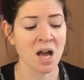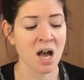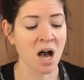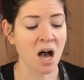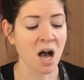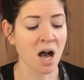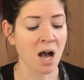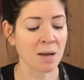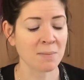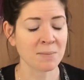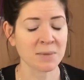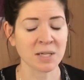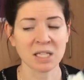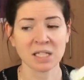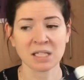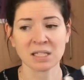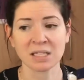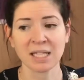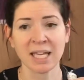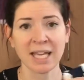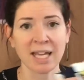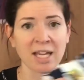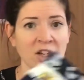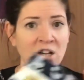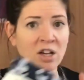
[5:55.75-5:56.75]
I'm gonna
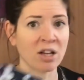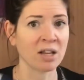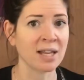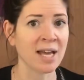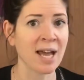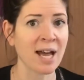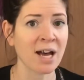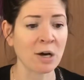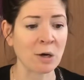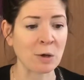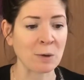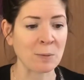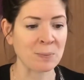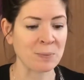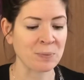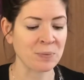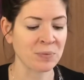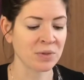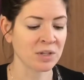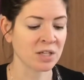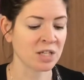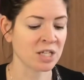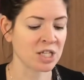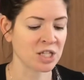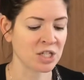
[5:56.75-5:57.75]
lay it all out,
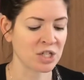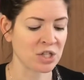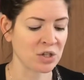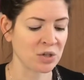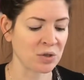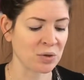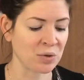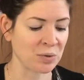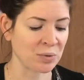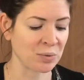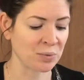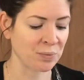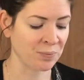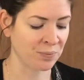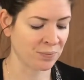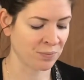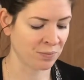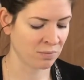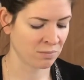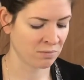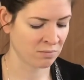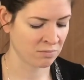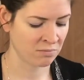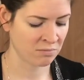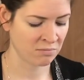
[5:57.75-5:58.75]
gonna do
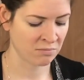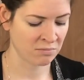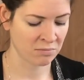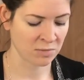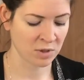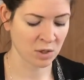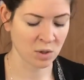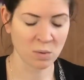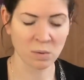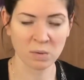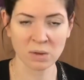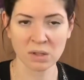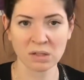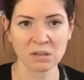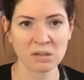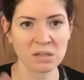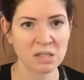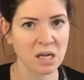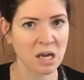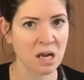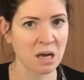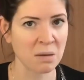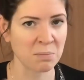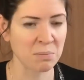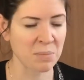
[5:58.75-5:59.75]
the quilt
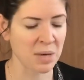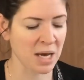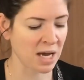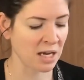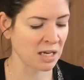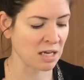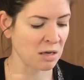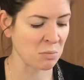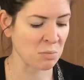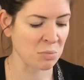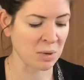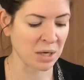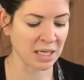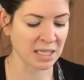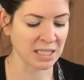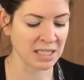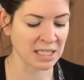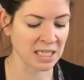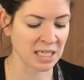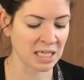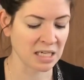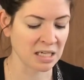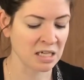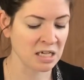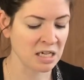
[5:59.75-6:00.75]
top, backing,
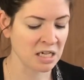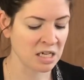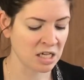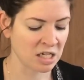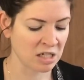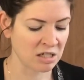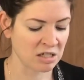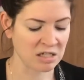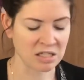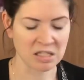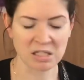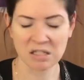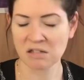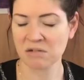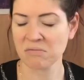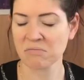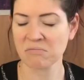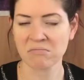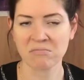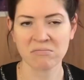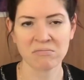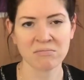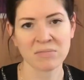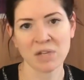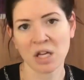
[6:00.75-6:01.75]
binding, just,
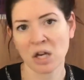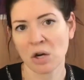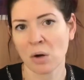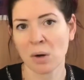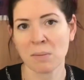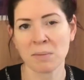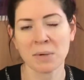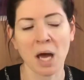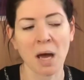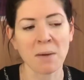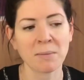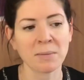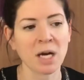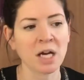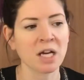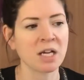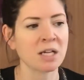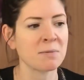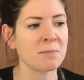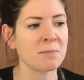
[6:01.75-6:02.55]
you know, I'm not gonna be